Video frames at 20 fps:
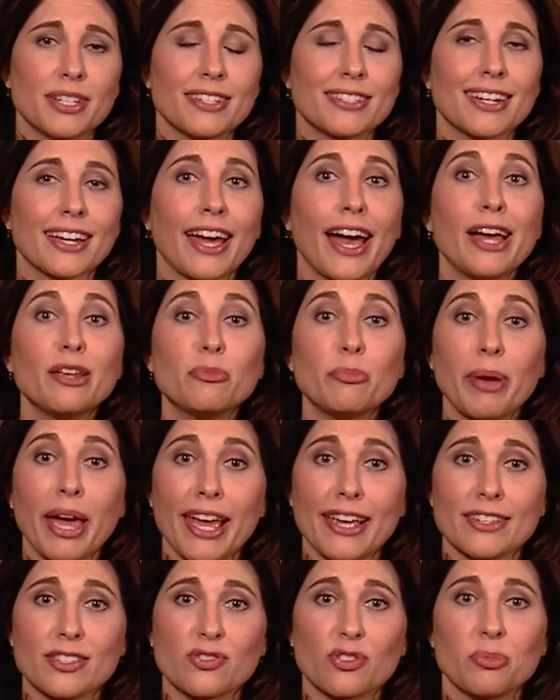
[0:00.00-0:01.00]
is to cut and
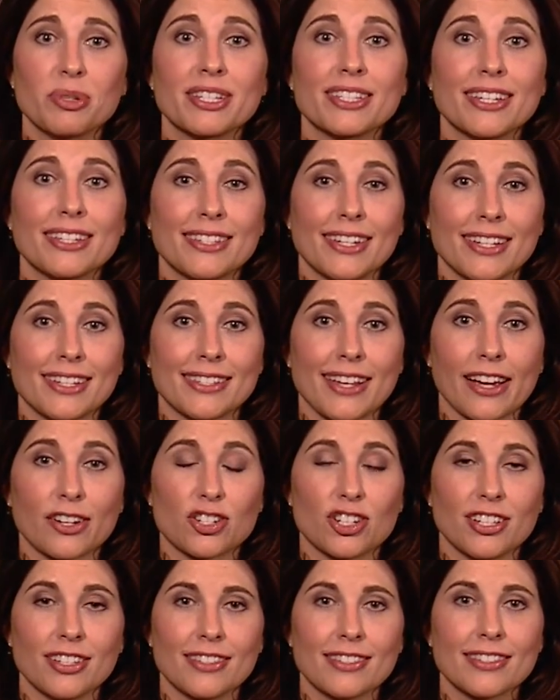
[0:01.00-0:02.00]
paste from existing
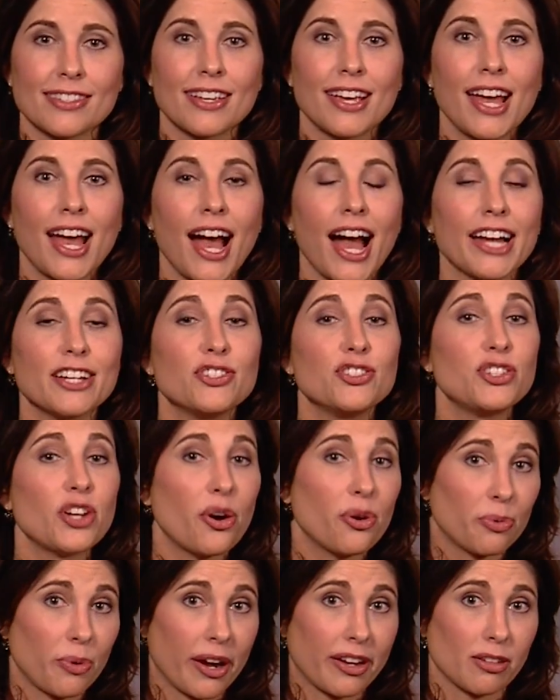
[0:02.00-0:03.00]
sections. I
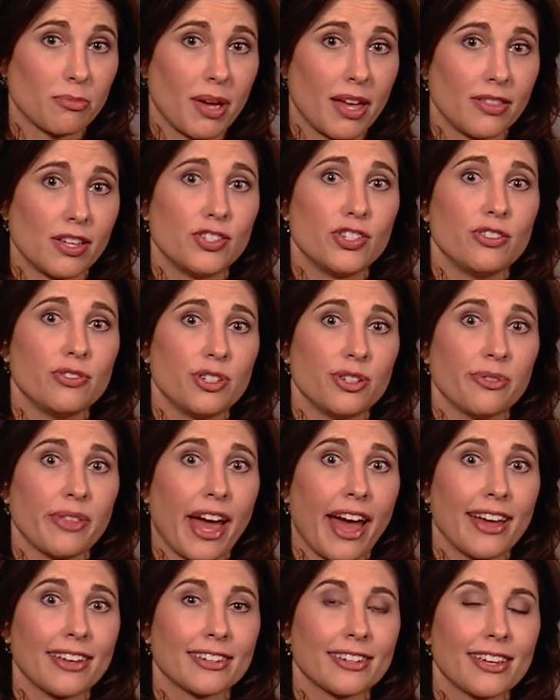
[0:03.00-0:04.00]
don't recommend that you do
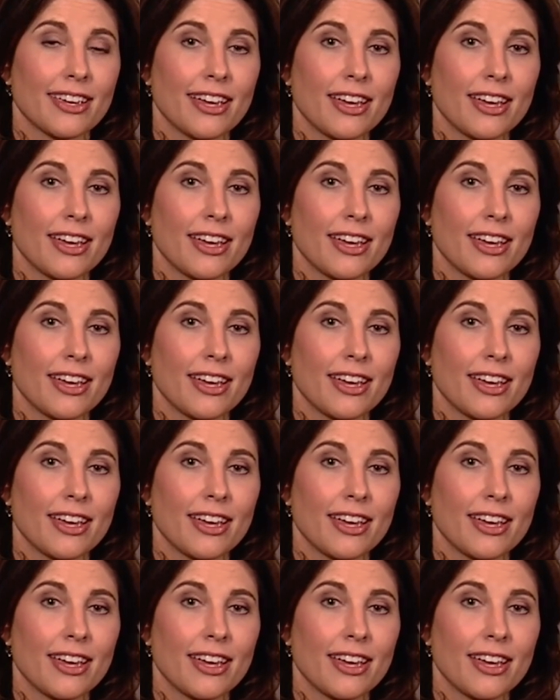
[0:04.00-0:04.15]
that.